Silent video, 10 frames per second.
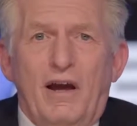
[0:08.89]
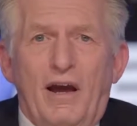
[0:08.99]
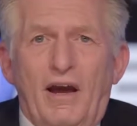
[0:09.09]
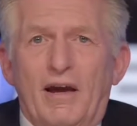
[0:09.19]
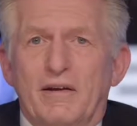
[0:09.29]

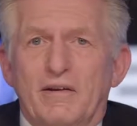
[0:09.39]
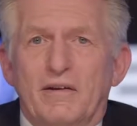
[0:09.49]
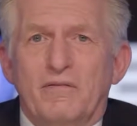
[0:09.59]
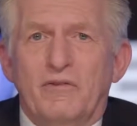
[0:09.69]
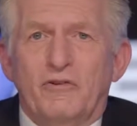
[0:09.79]
And
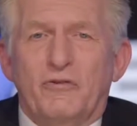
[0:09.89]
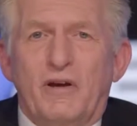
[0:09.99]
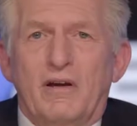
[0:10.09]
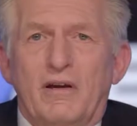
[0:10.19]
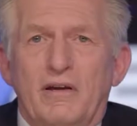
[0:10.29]
this
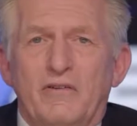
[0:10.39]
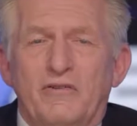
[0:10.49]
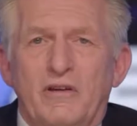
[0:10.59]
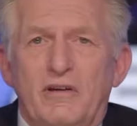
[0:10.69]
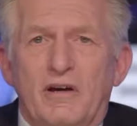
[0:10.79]
is
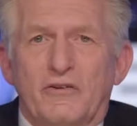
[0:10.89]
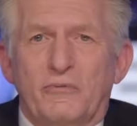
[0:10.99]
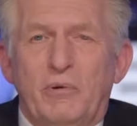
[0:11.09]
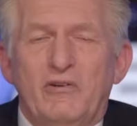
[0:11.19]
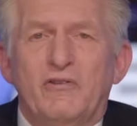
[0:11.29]
the
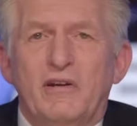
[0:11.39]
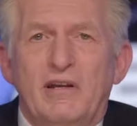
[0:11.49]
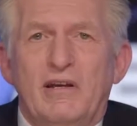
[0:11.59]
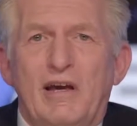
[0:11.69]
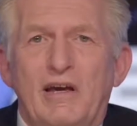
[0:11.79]
speech that
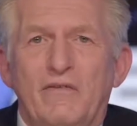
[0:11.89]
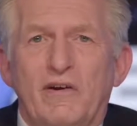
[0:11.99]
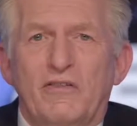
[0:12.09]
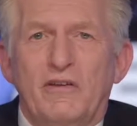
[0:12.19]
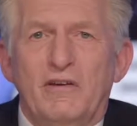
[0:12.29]
he gave
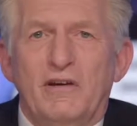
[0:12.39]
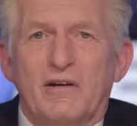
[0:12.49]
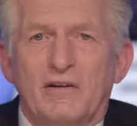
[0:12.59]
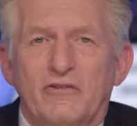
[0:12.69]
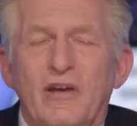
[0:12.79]
at the
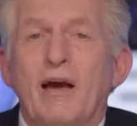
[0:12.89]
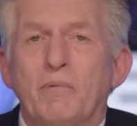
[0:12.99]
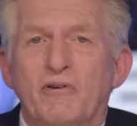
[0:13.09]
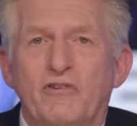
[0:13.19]
Cyber